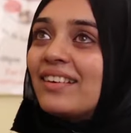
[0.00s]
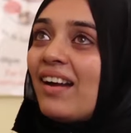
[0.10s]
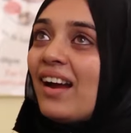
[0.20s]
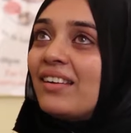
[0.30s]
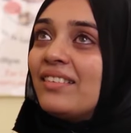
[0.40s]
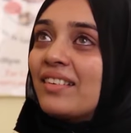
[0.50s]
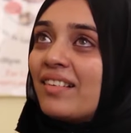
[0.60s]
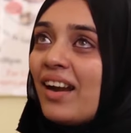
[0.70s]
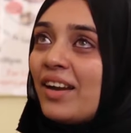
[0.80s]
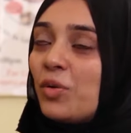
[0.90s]
and cried
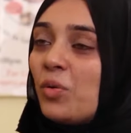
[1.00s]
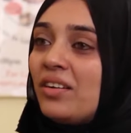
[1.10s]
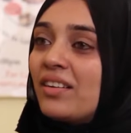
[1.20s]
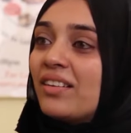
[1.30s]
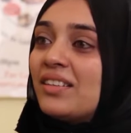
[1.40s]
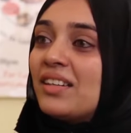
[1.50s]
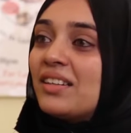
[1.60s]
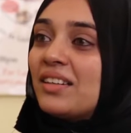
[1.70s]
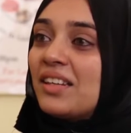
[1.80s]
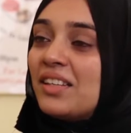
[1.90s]
and cried holding
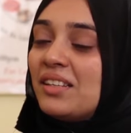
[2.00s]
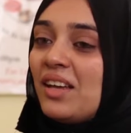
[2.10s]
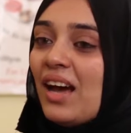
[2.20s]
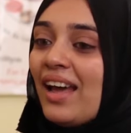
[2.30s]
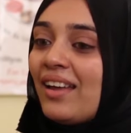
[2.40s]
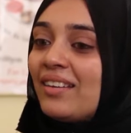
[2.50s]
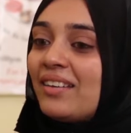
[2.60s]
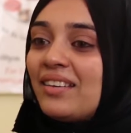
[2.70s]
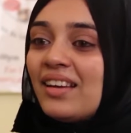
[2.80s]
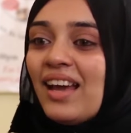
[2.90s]
it.
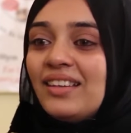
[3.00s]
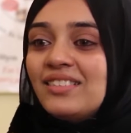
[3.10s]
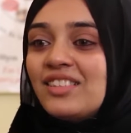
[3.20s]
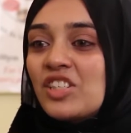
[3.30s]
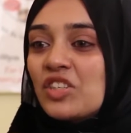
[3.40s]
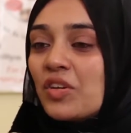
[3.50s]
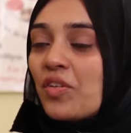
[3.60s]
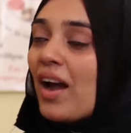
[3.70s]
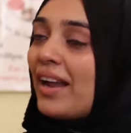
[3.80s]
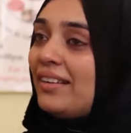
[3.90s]
I just
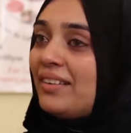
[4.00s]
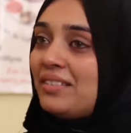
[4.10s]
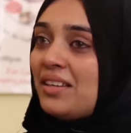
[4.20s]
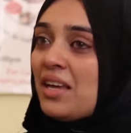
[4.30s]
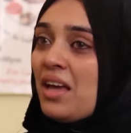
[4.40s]
cried.